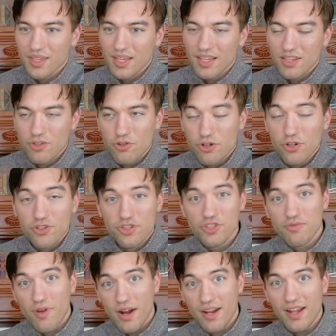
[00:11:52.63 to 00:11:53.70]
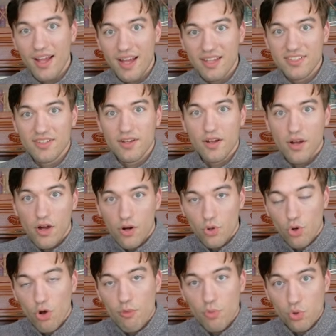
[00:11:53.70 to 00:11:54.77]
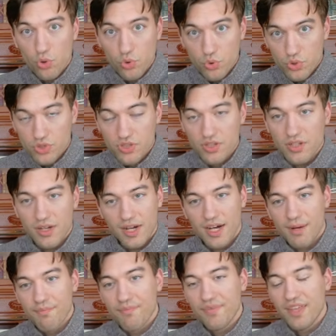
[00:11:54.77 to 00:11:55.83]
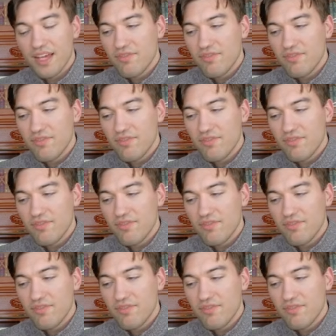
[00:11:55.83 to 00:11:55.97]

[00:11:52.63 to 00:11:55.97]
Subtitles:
you could just write it as Romulus. They've